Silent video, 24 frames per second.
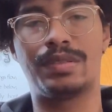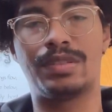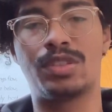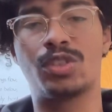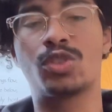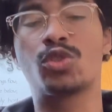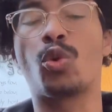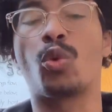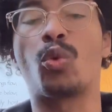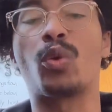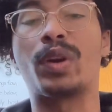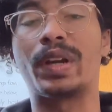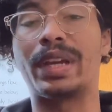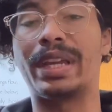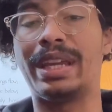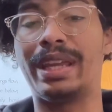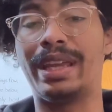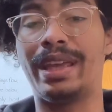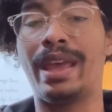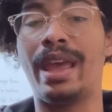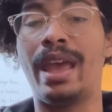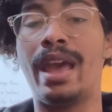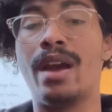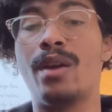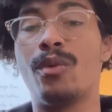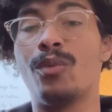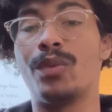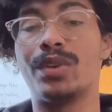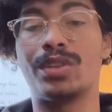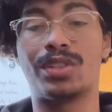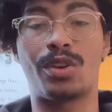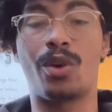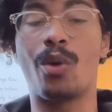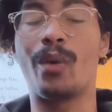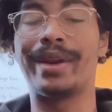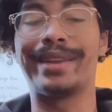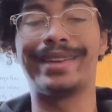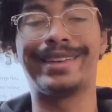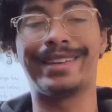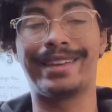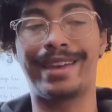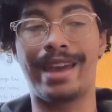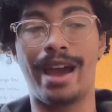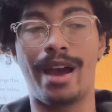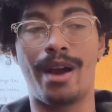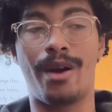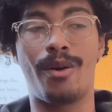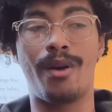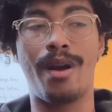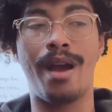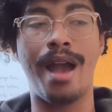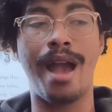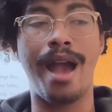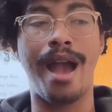story was going to go.